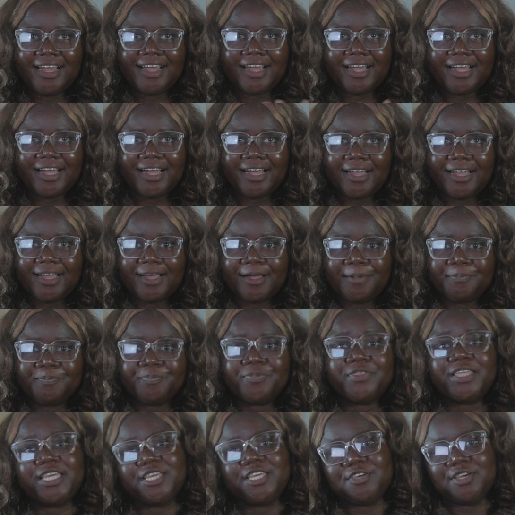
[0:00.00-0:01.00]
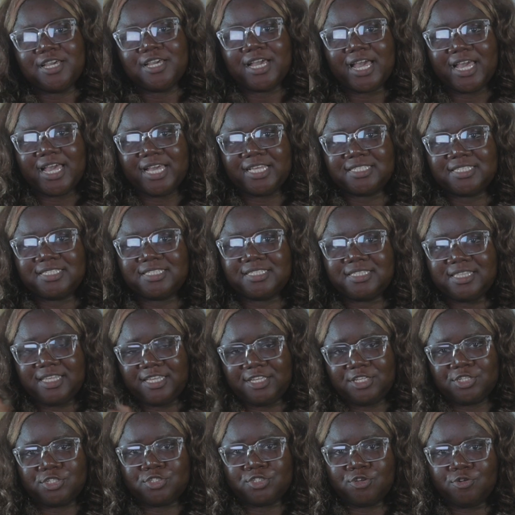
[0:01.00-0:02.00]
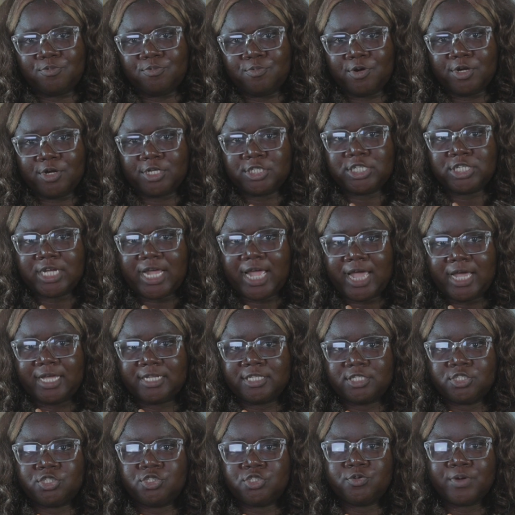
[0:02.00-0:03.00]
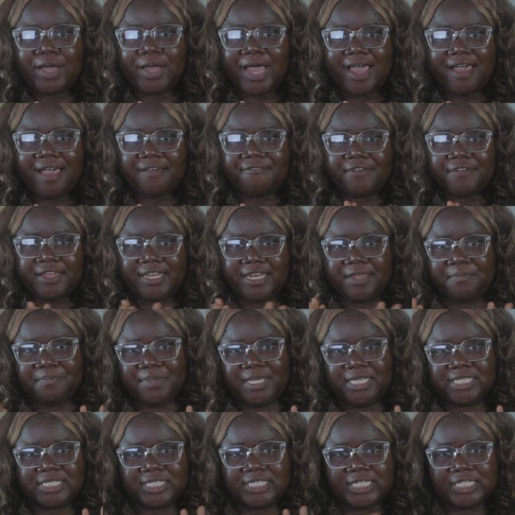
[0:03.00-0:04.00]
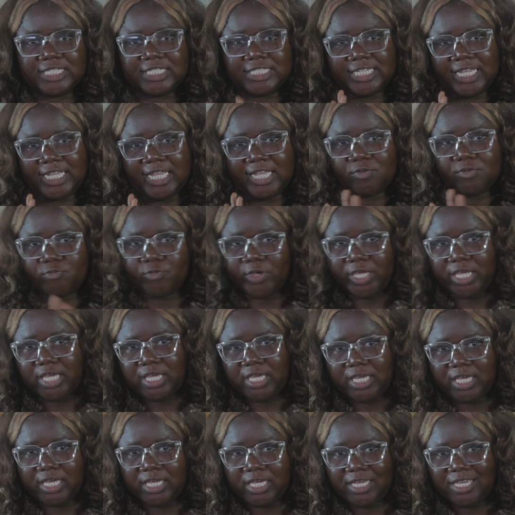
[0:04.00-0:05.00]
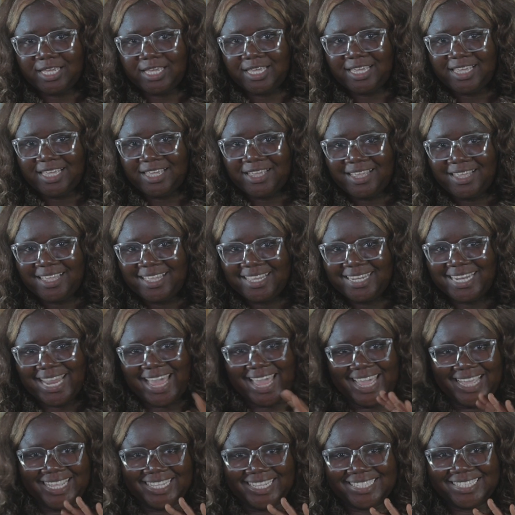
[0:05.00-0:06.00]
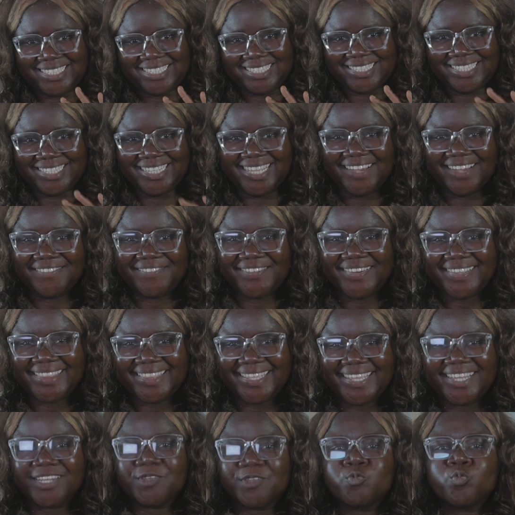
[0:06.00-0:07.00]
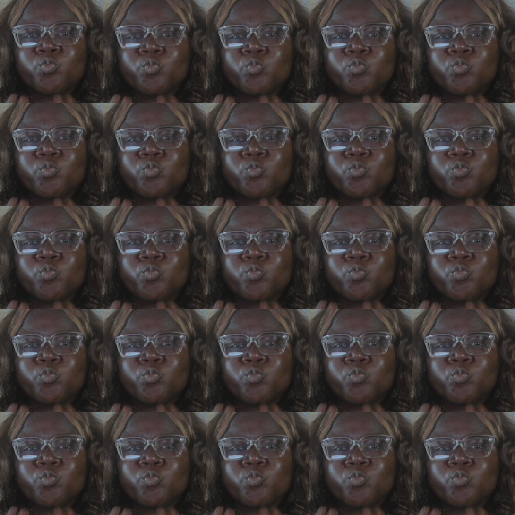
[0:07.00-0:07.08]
Thank you guys, thank you so much, and do have an amazing day, week, nights, everything.